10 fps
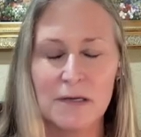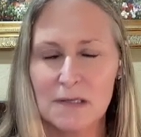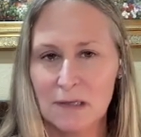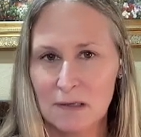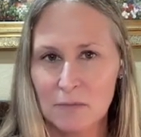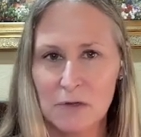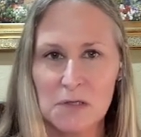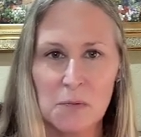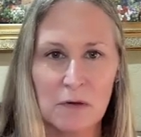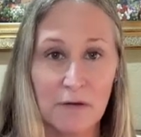the
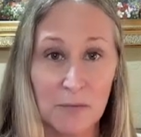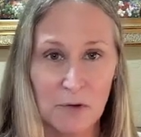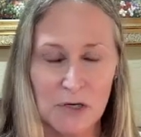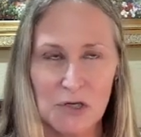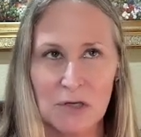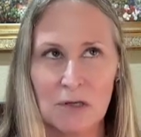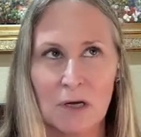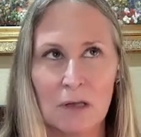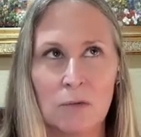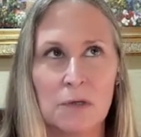principle of vibration, and the
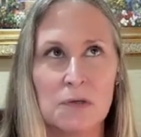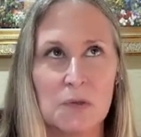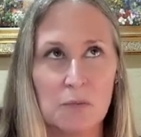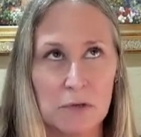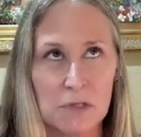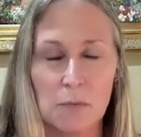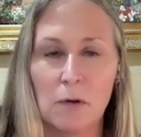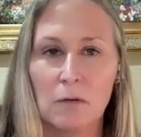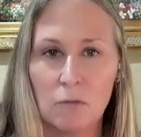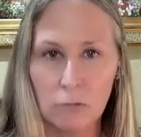other one is the principle
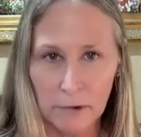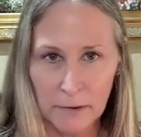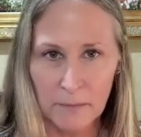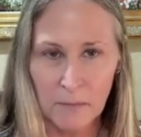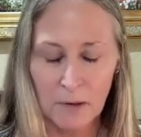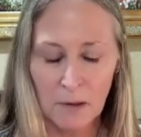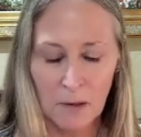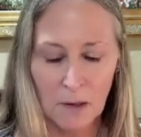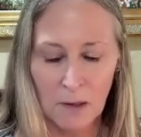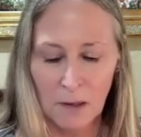of rhythm.
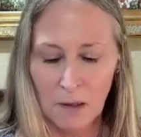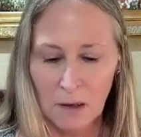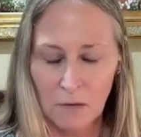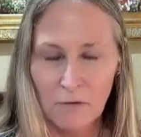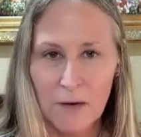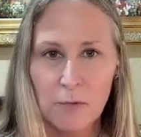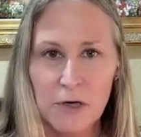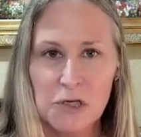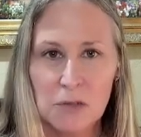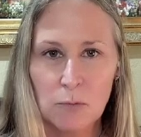
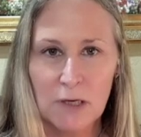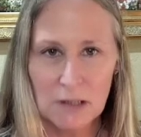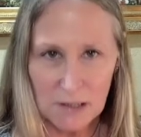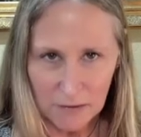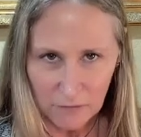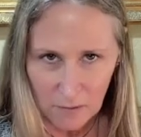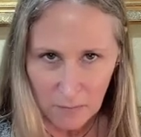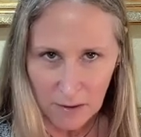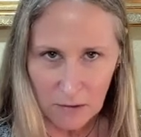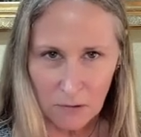Vibration we can take from the
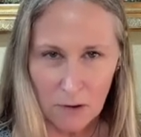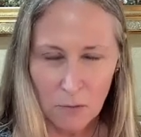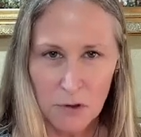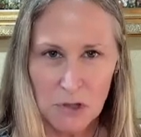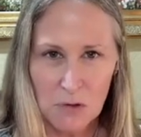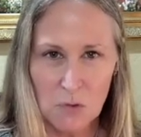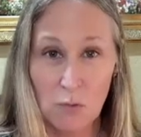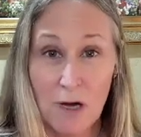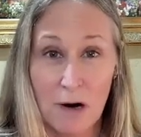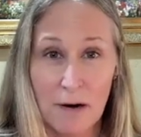micro, which is
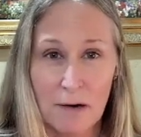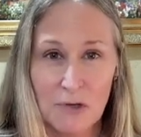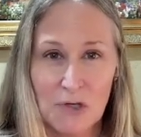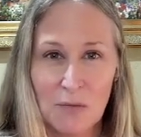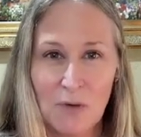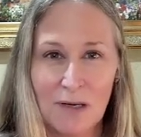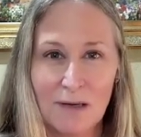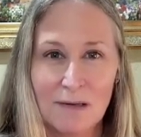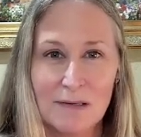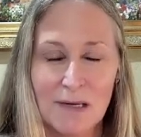we are energy
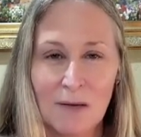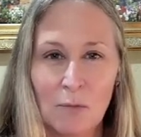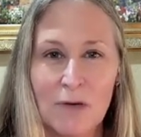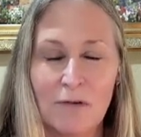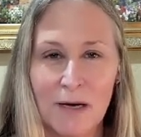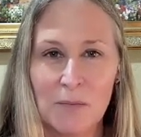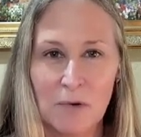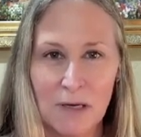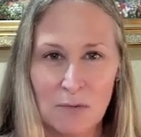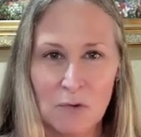beings and we
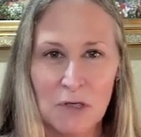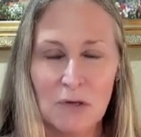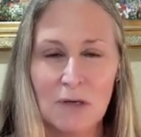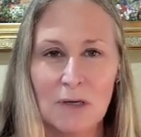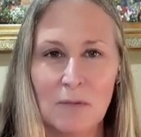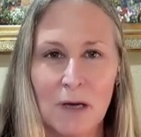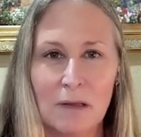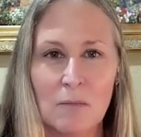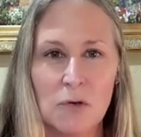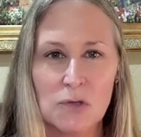vibrate. When you think about the
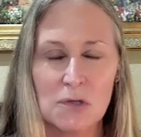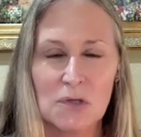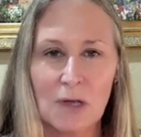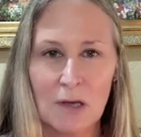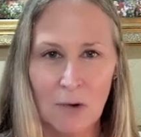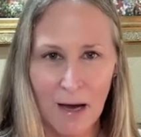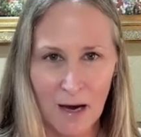emotions that you have,